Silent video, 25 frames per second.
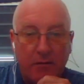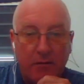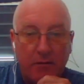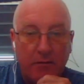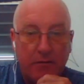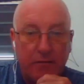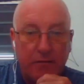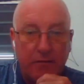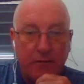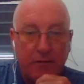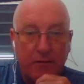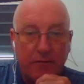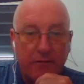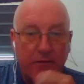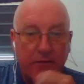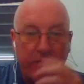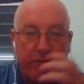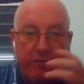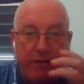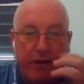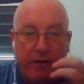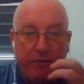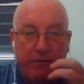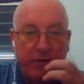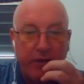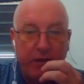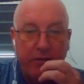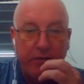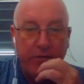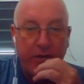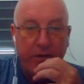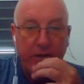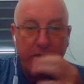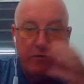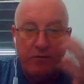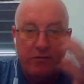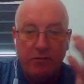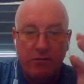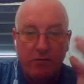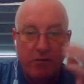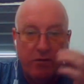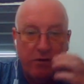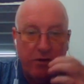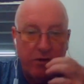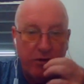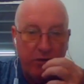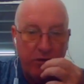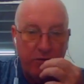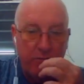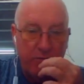doesn't even have to have any kind
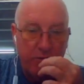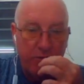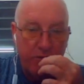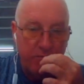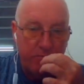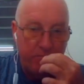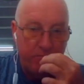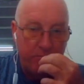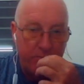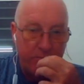of human